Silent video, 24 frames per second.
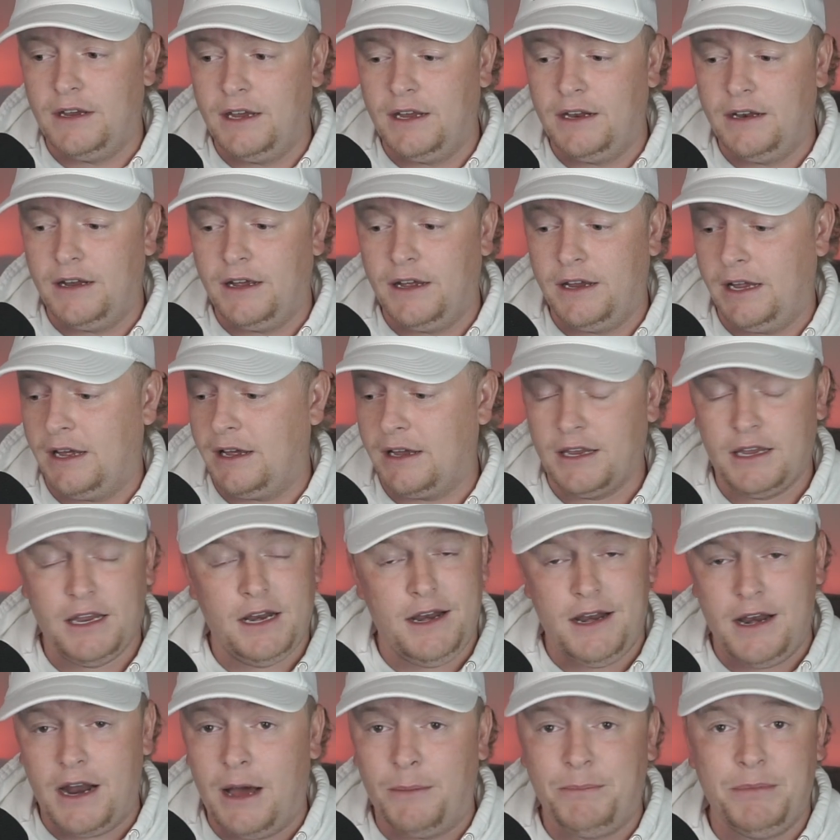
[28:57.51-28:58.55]
and yeah,
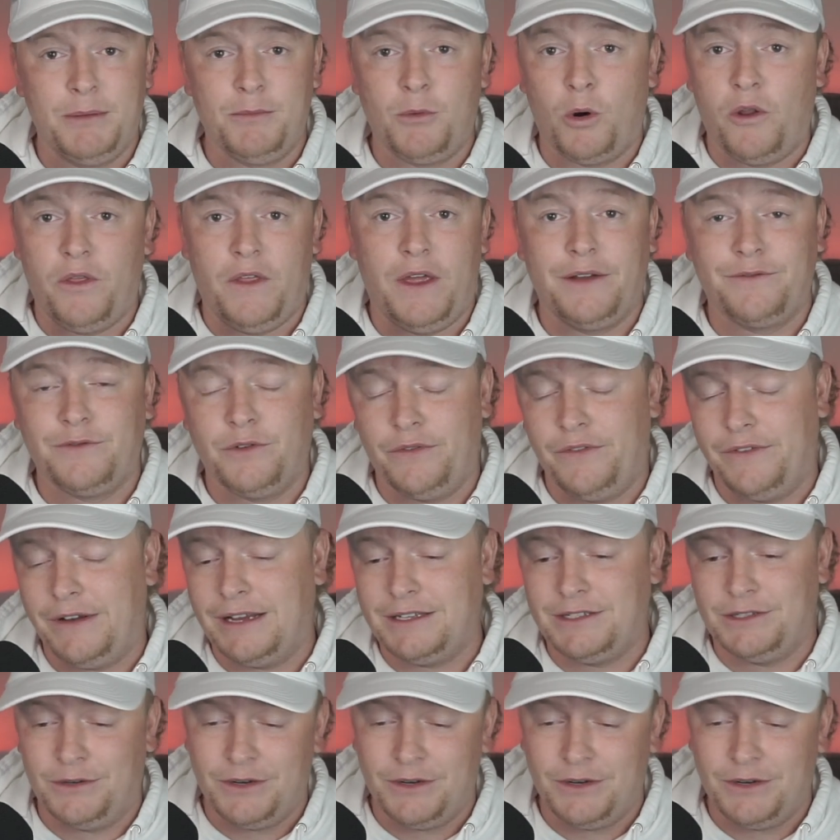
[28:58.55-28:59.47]
cannot be more thankful for that.